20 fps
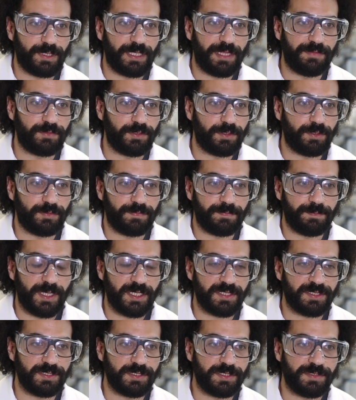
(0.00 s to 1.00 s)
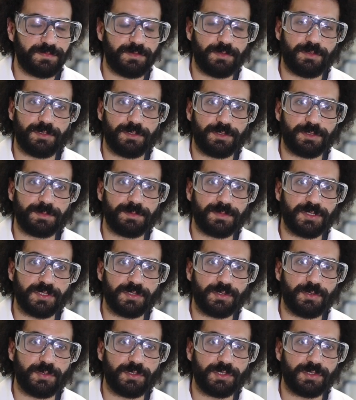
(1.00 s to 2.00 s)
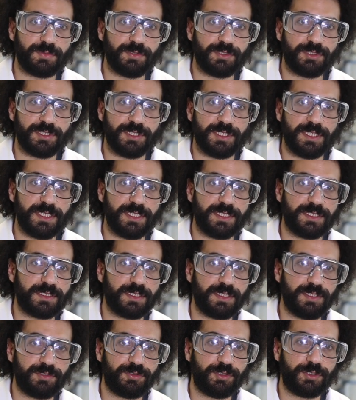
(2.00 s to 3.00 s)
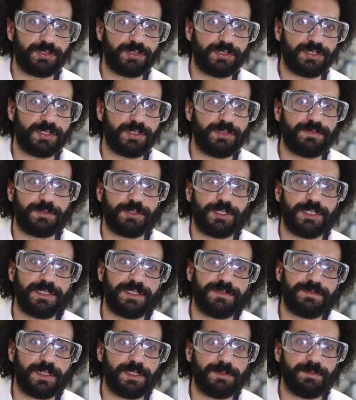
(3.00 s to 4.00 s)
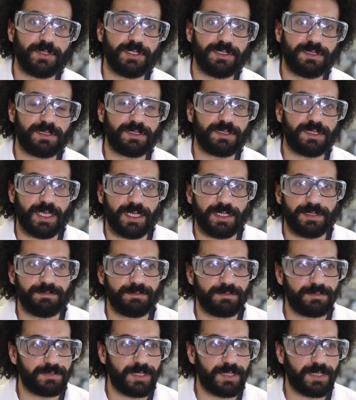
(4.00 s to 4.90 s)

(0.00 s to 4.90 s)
level of Masters for this course, which is Drug Discovery and Development, and